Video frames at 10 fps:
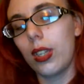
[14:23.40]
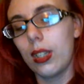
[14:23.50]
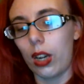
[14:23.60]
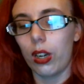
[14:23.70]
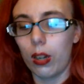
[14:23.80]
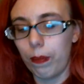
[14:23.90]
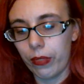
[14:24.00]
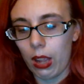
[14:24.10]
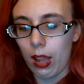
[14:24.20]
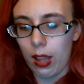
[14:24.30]
contender.
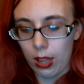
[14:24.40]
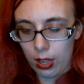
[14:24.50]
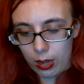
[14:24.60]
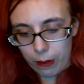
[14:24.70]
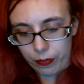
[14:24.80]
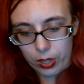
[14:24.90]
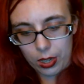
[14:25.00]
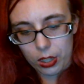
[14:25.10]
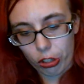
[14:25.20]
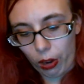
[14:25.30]

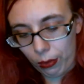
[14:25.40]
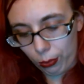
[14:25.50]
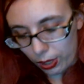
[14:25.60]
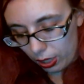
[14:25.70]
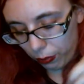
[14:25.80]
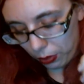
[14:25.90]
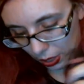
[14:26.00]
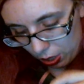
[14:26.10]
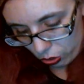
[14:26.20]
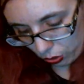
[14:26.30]
So I really,
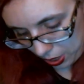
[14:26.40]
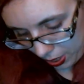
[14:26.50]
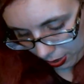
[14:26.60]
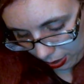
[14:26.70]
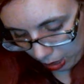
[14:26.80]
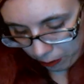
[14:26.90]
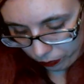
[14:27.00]
really enjoy these